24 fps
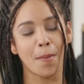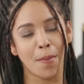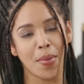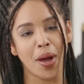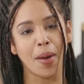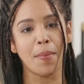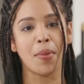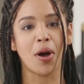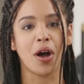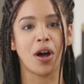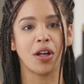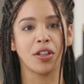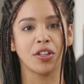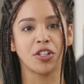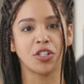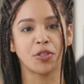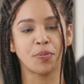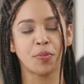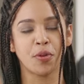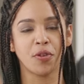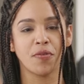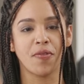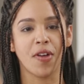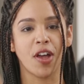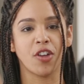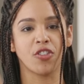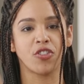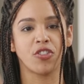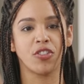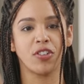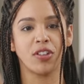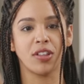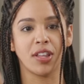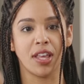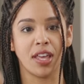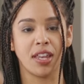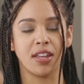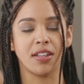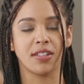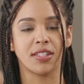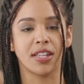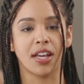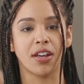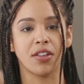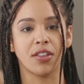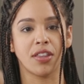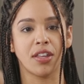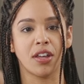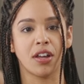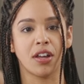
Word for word: my polished professional ladies out